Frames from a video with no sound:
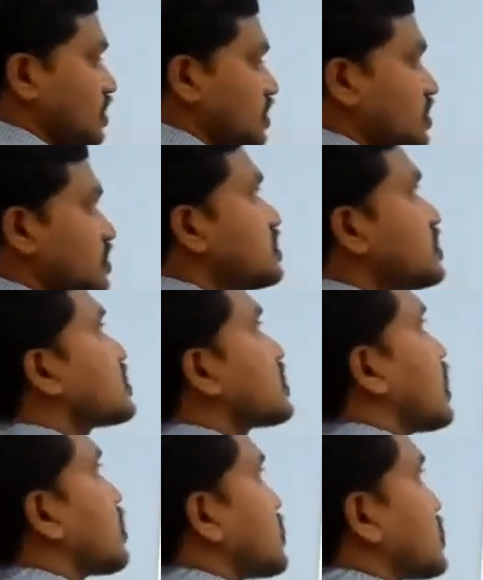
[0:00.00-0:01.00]
this is
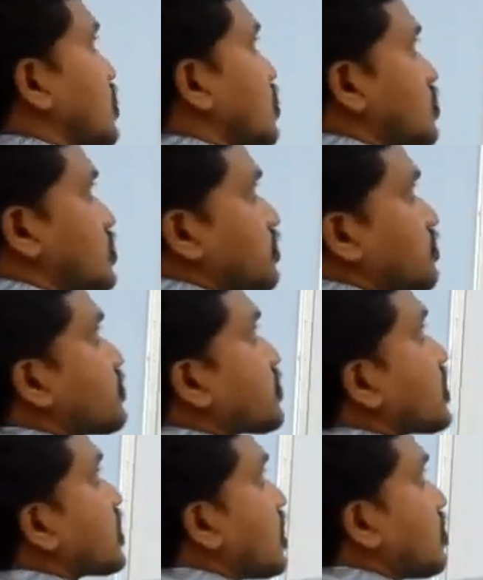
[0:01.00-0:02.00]
corpus callosum.
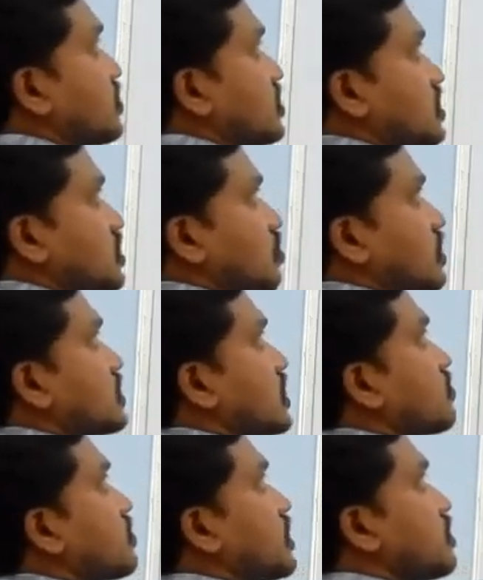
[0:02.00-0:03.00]
Now this is one
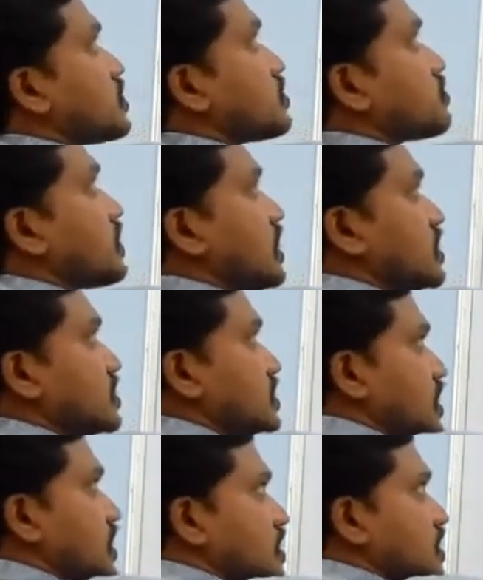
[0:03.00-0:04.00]
cerebral hemisphere and this is
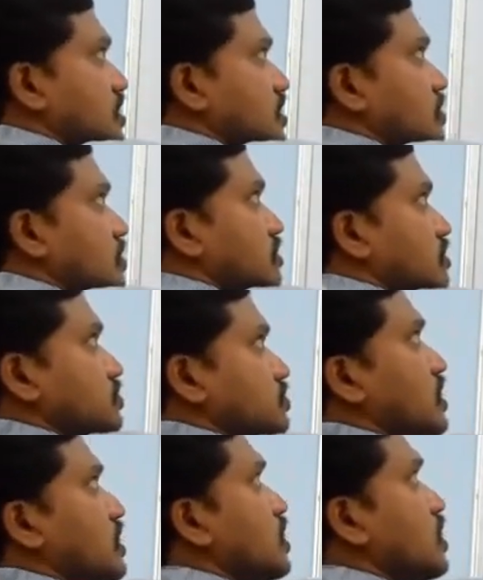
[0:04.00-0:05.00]
another cerebral
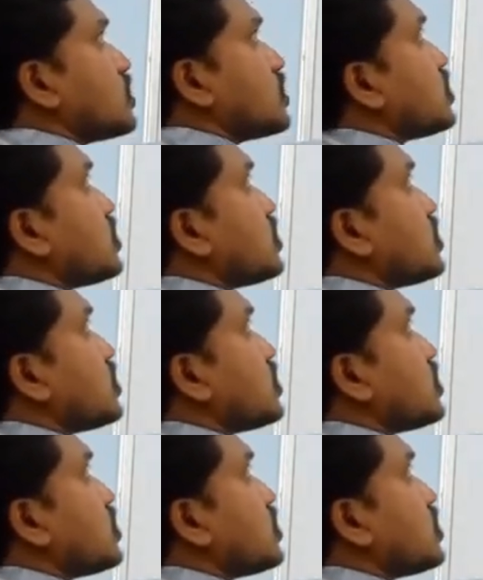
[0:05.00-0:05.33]
hemisphere. These two